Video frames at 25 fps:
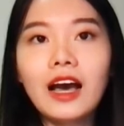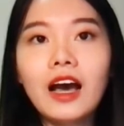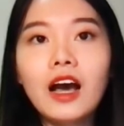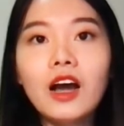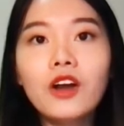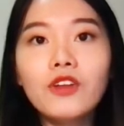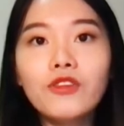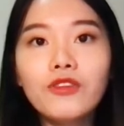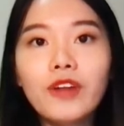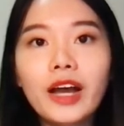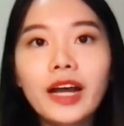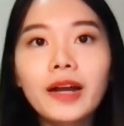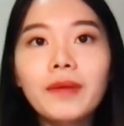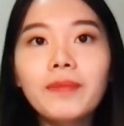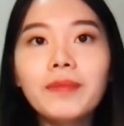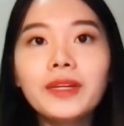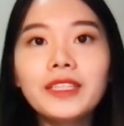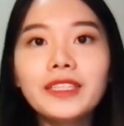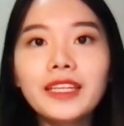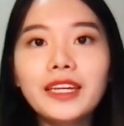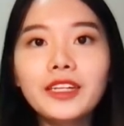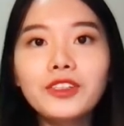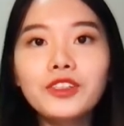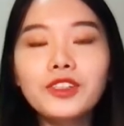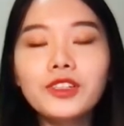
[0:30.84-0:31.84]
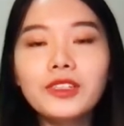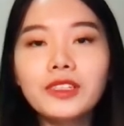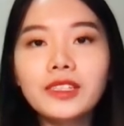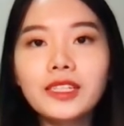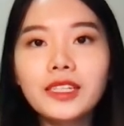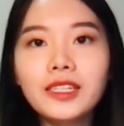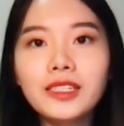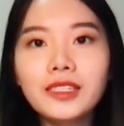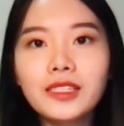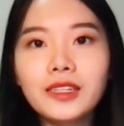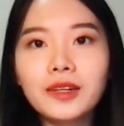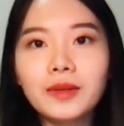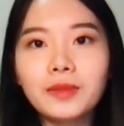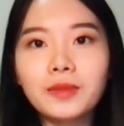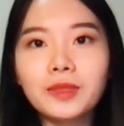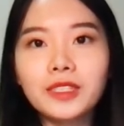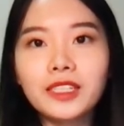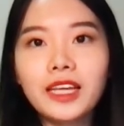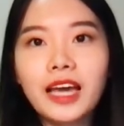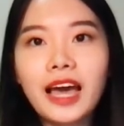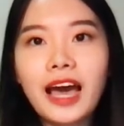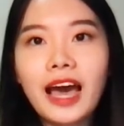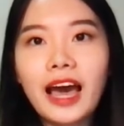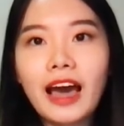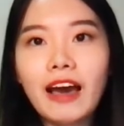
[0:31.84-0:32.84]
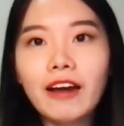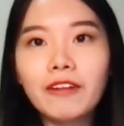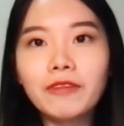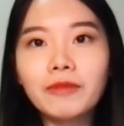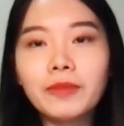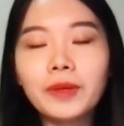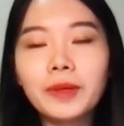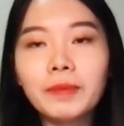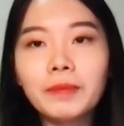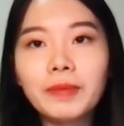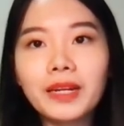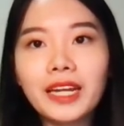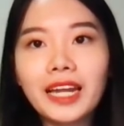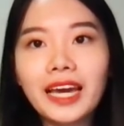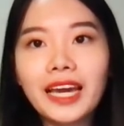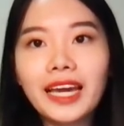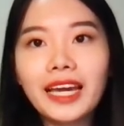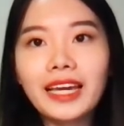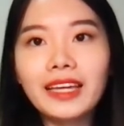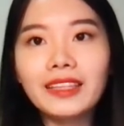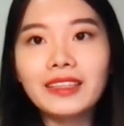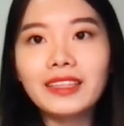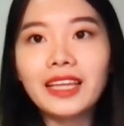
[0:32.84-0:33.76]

Recommendation systems have been playing